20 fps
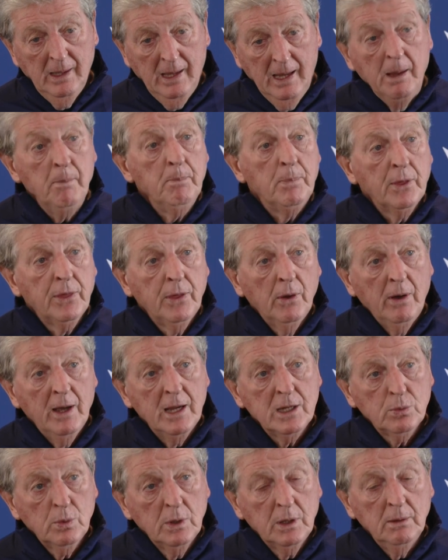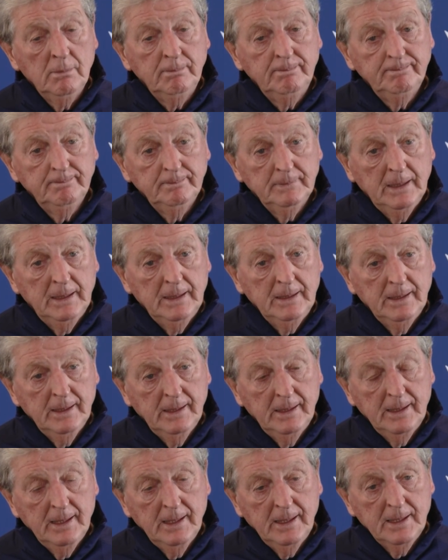empathise with them and,
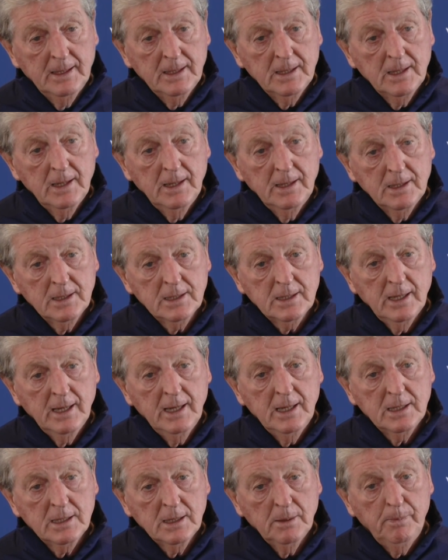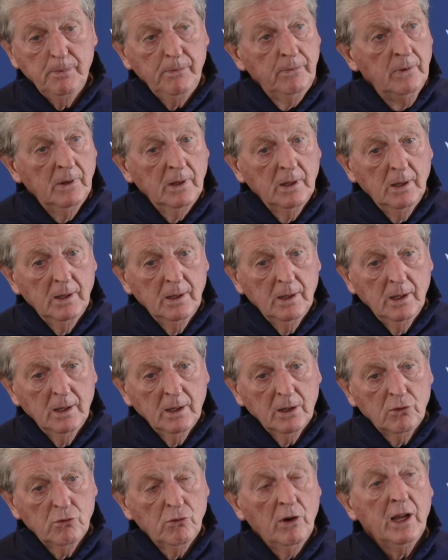and, and, and say it's a,
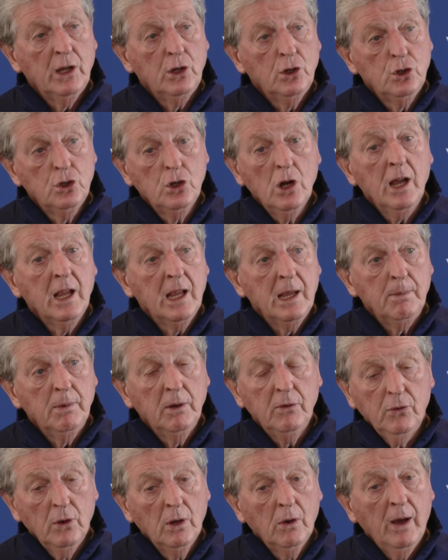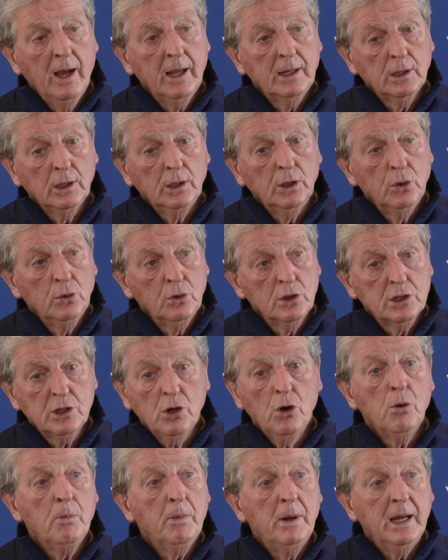a great shame, if you like, to lose
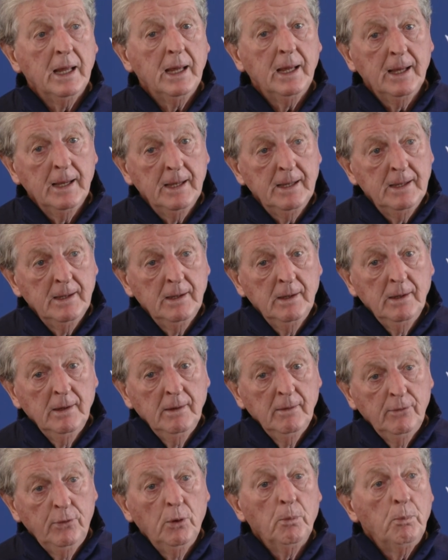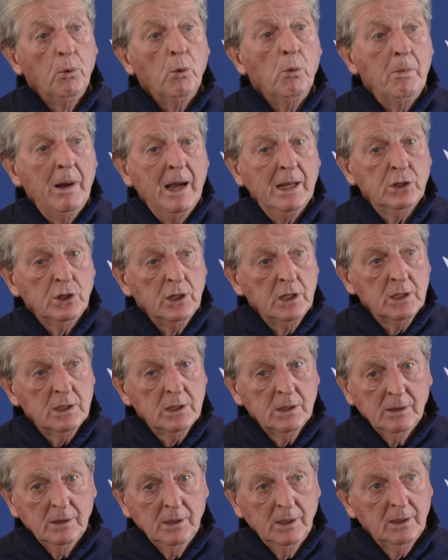so many football
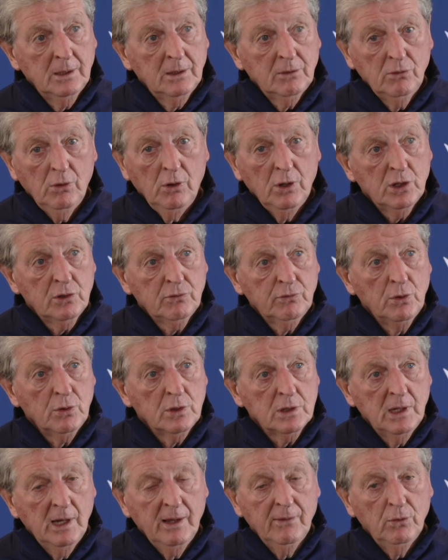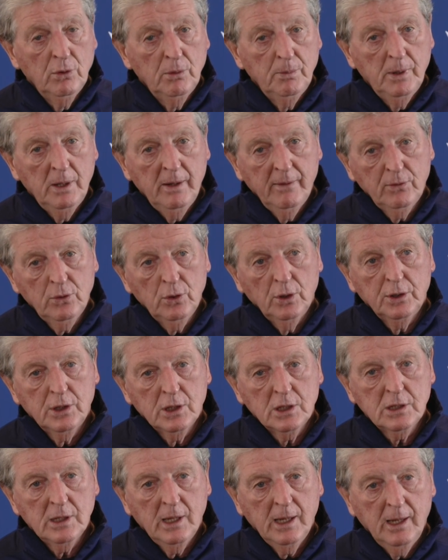matches at, at grassroots level. But I've got
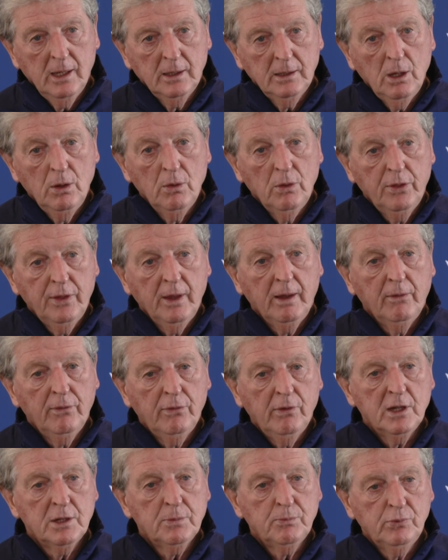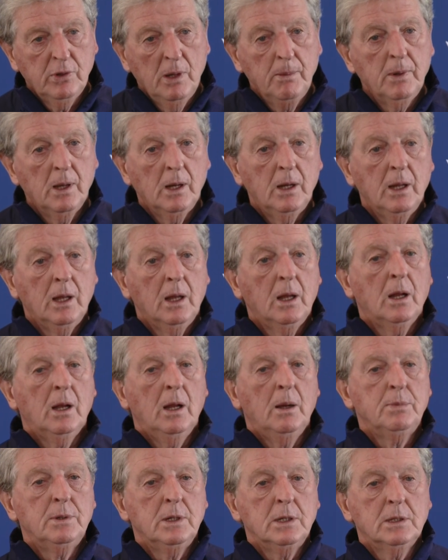to say, I don't think for us Premier League
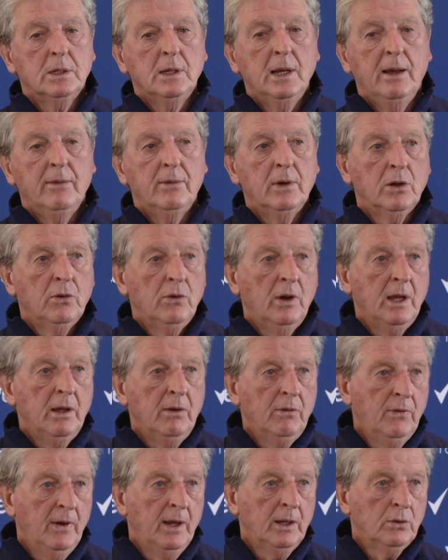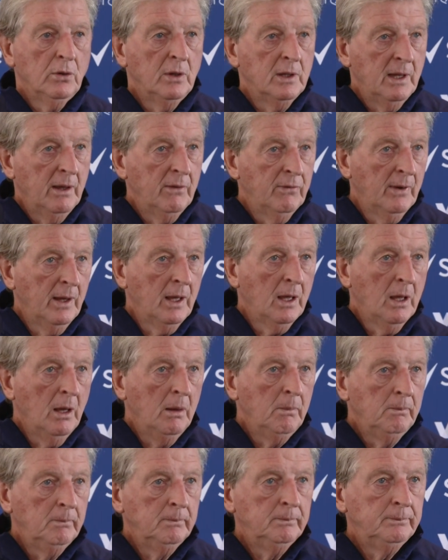clubs it's going to have a great effect on the F A Cup.